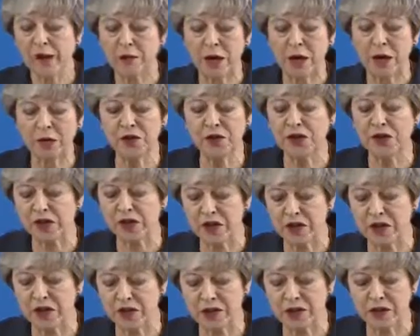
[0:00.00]
both
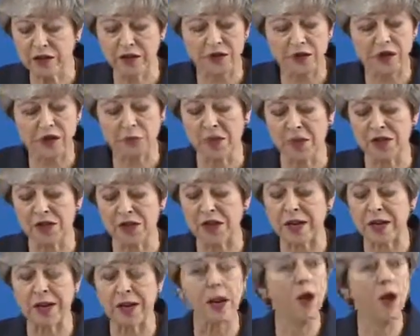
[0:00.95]
asserted that it was
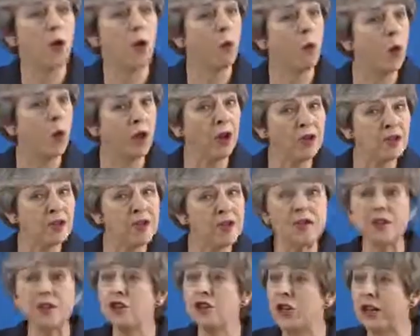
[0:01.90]
a
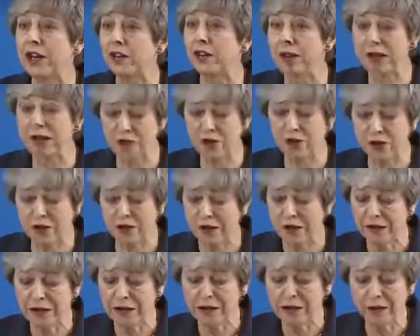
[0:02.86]

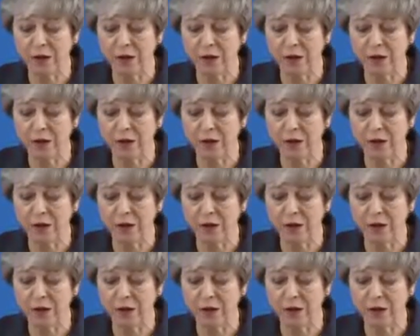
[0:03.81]
once-in-a-generation